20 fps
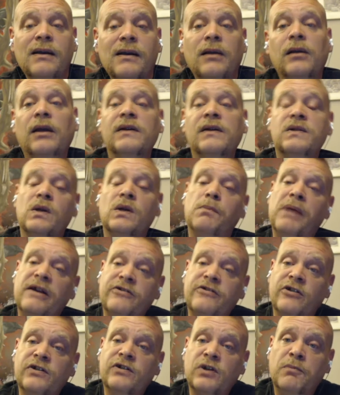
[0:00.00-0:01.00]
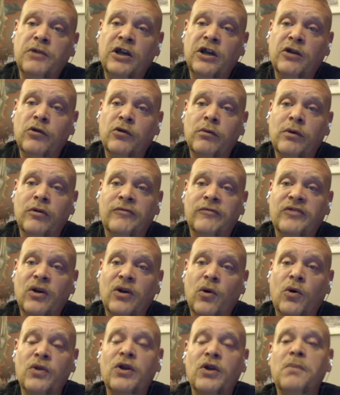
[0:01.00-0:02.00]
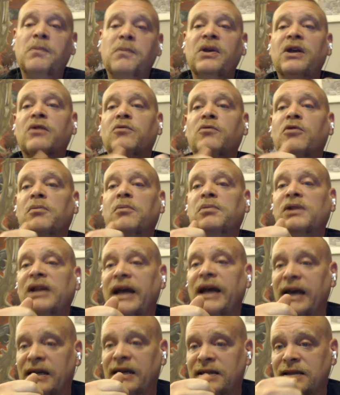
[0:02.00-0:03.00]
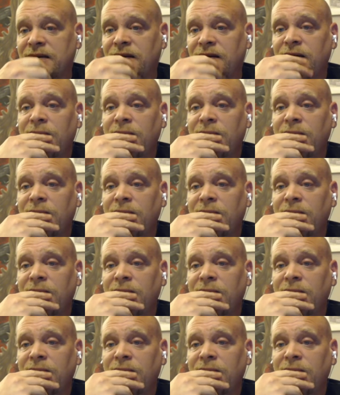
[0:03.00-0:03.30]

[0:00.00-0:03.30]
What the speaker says: because their pensions are being removed or they're being replaced